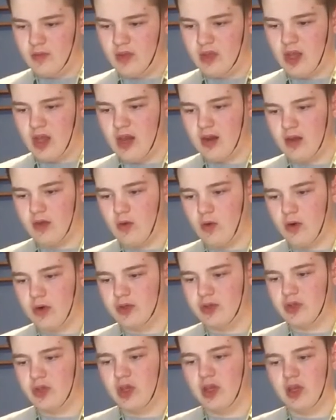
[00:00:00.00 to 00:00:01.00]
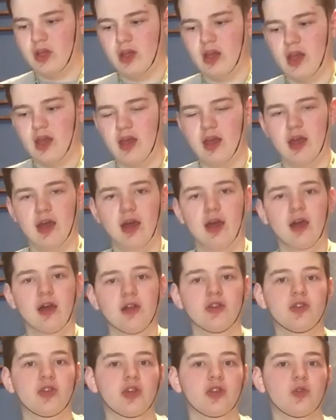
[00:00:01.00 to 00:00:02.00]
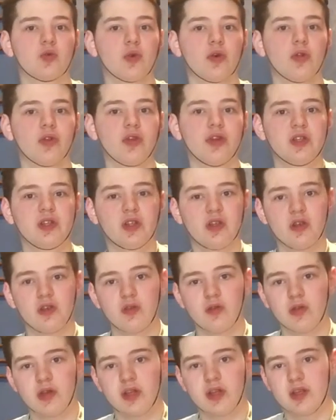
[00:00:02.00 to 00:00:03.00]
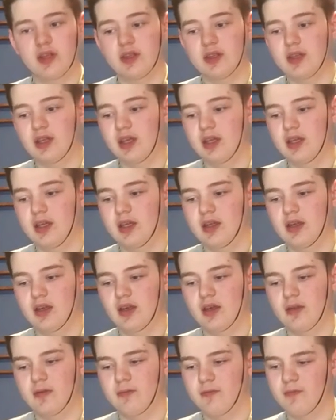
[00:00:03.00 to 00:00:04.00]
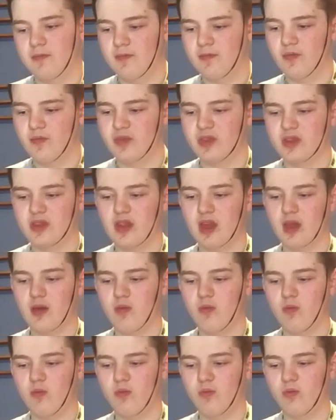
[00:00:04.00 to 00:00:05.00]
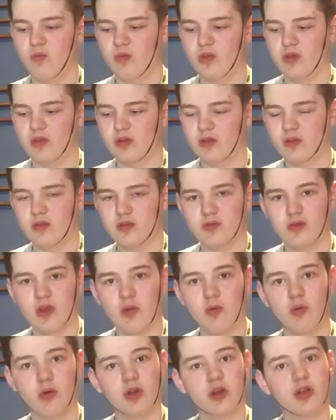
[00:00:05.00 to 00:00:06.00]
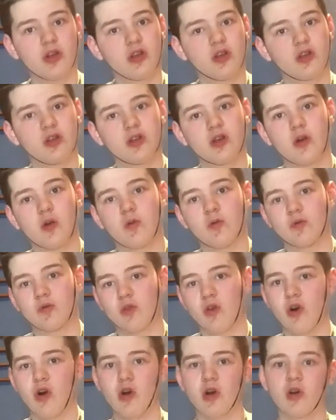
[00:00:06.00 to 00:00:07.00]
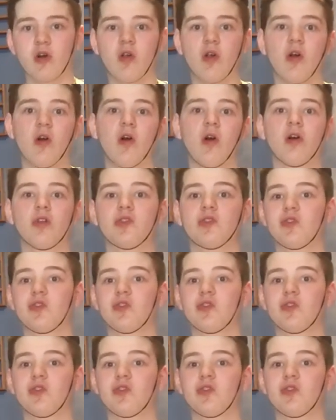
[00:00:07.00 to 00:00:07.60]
And of course, in a just released deleted scene, they would have shown Longclaw